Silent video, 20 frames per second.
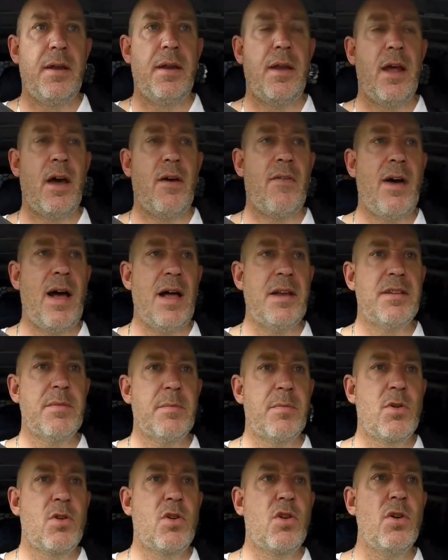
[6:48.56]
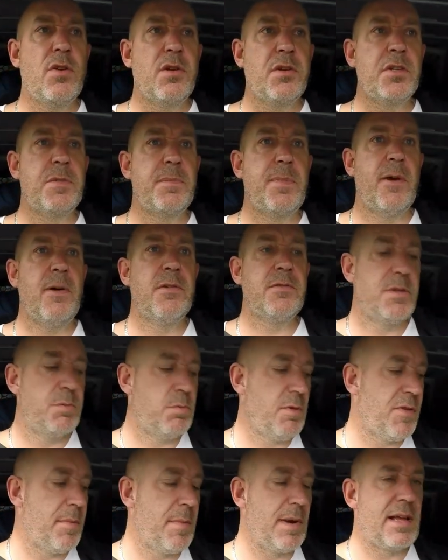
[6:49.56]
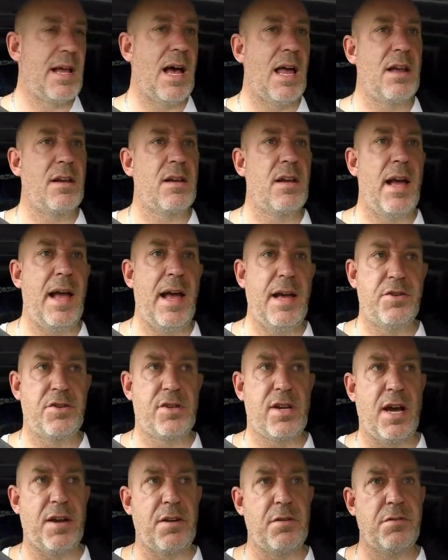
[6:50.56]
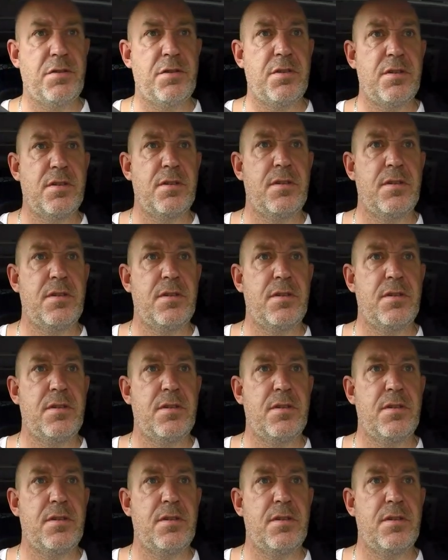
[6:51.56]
Now I've had some good experiences with the McCulloch hedge cutters,